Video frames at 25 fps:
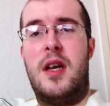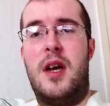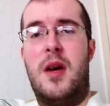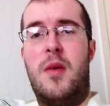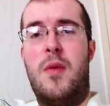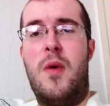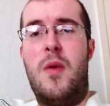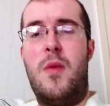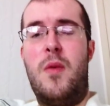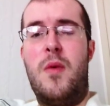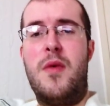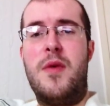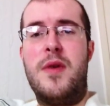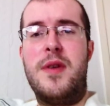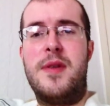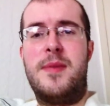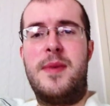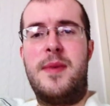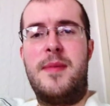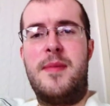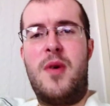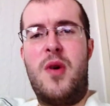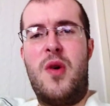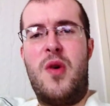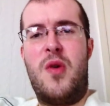What worries
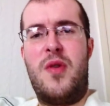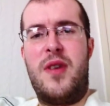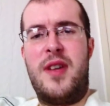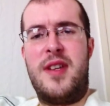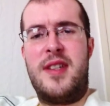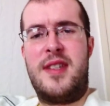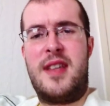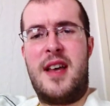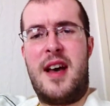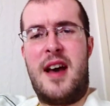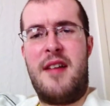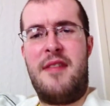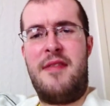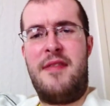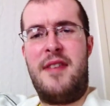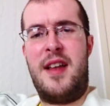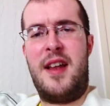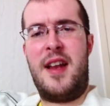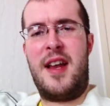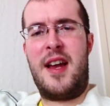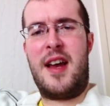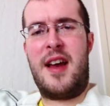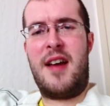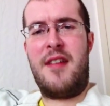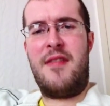me more is that I feel
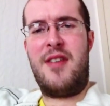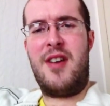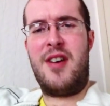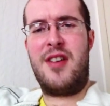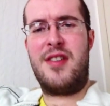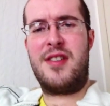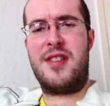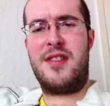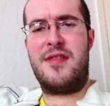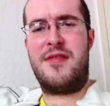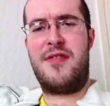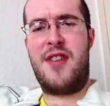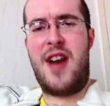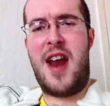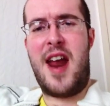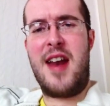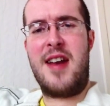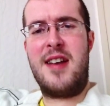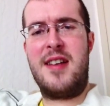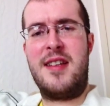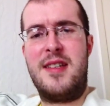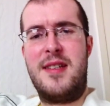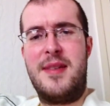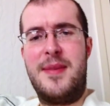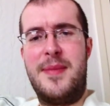like I've lost a
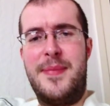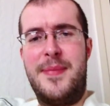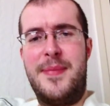friend.